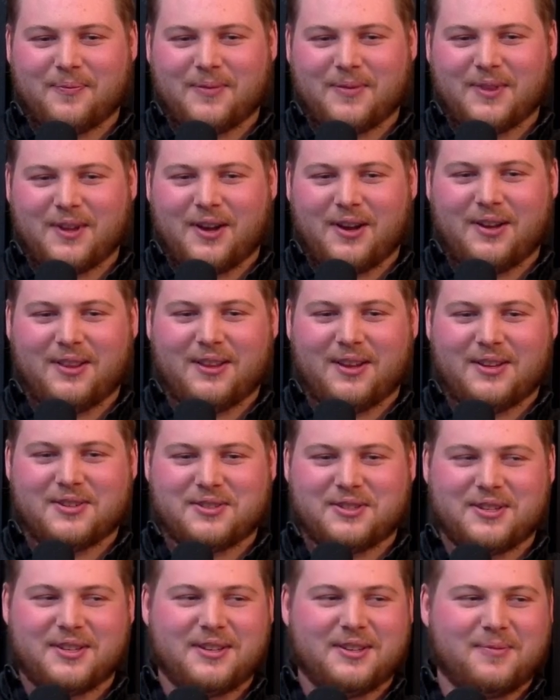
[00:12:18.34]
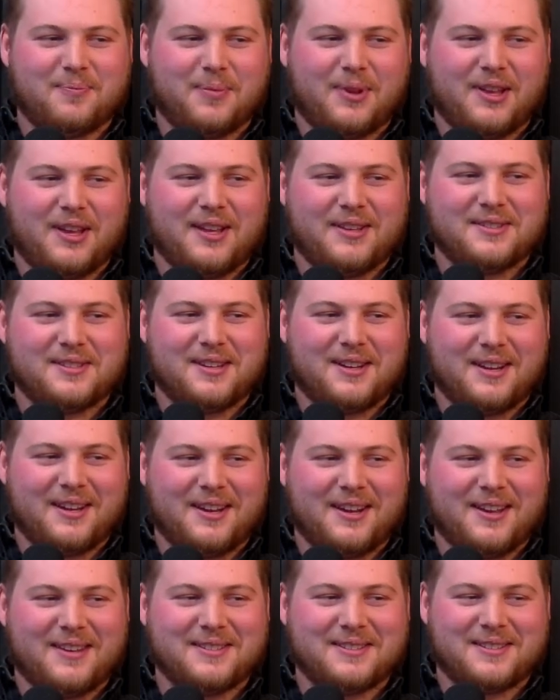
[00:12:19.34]
unless she plans it, I
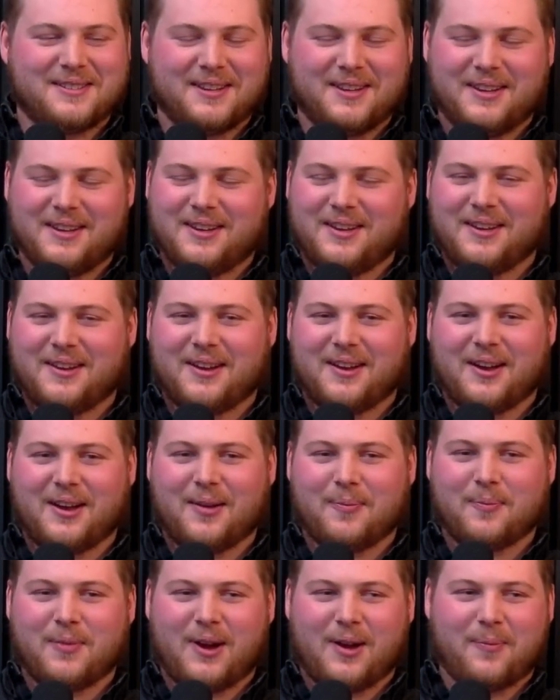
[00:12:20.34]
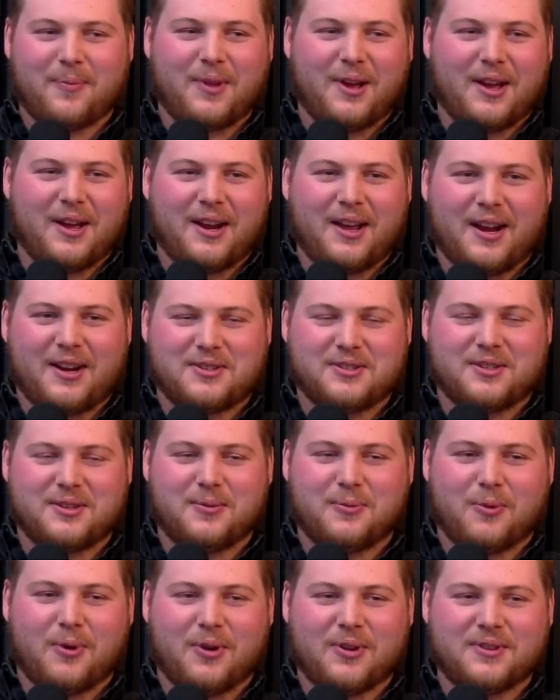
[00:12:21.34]
guess. I'm not actually
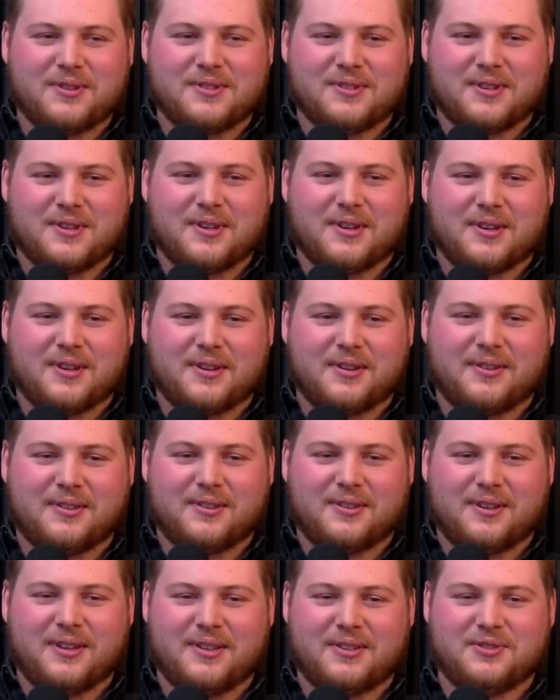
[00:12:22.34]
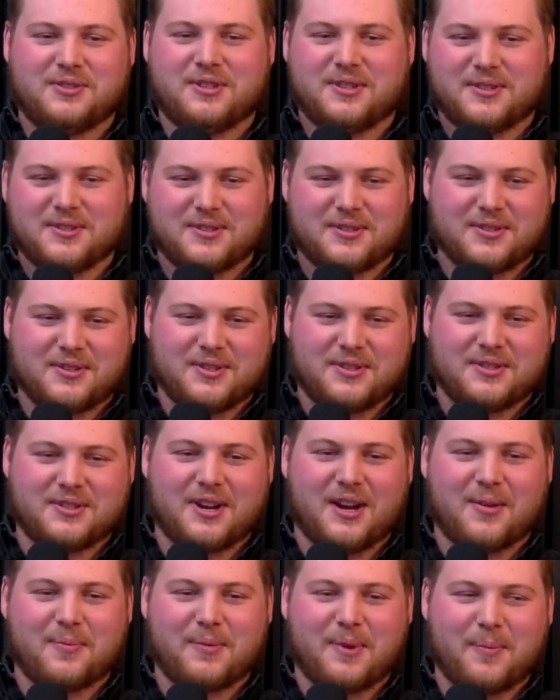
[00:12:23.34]
one to, and she's
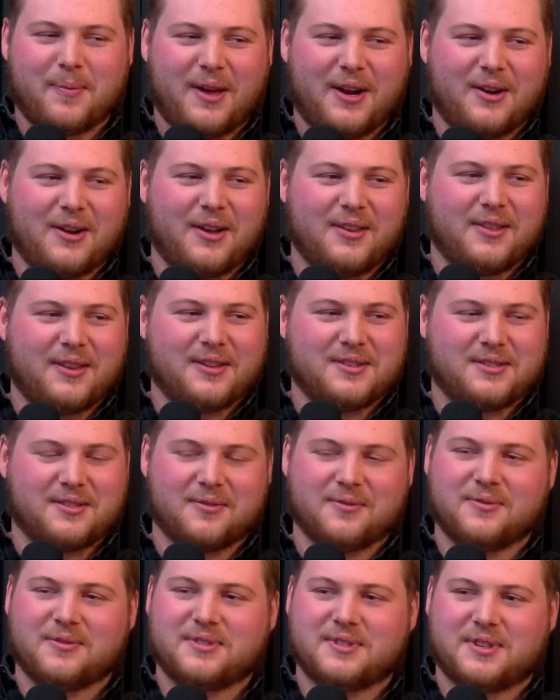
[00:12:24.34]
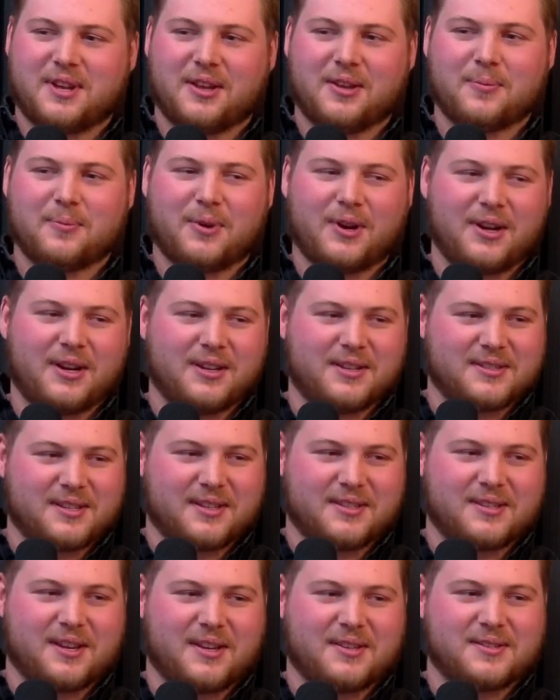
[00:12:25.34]
gotten me better at this, of celebrating
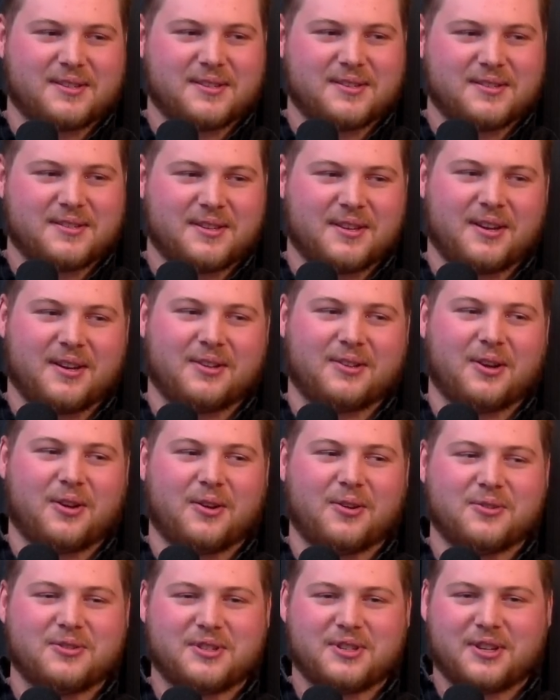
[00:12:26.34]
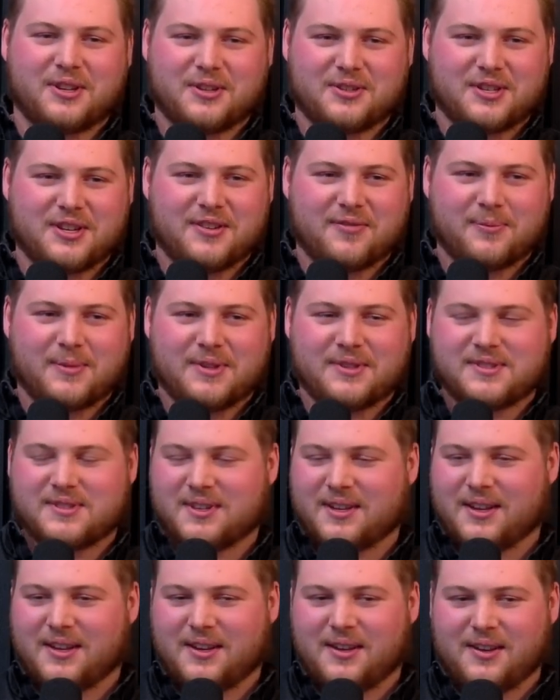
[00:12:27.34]
successes and acknowledging
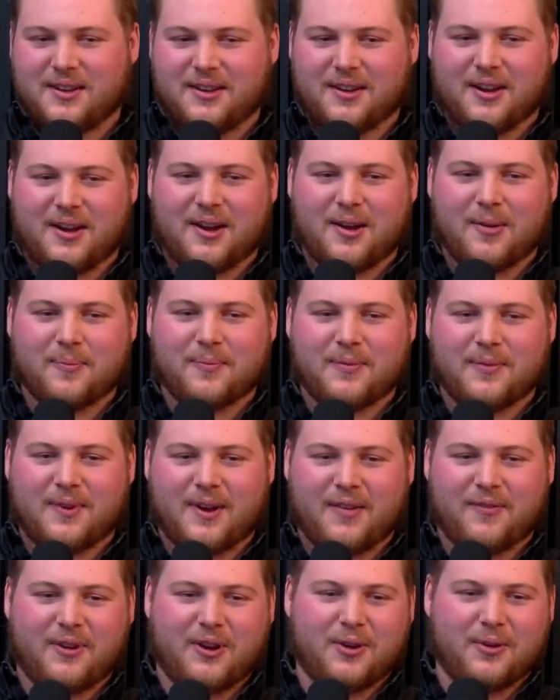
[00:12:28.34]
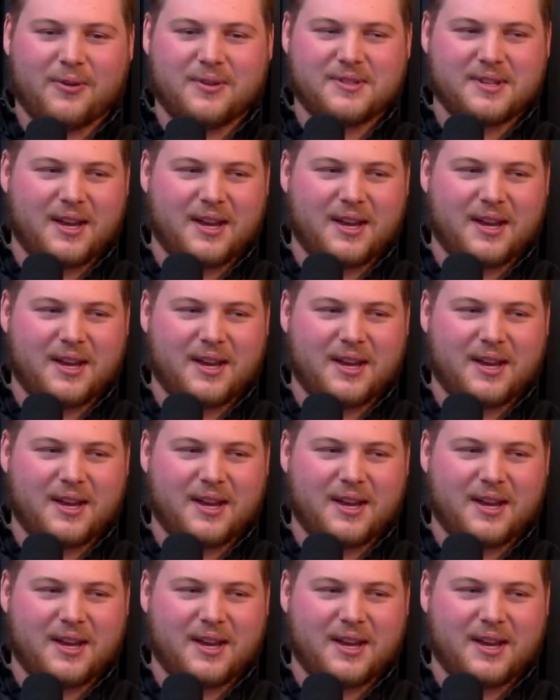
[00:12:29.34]
achievements. I've always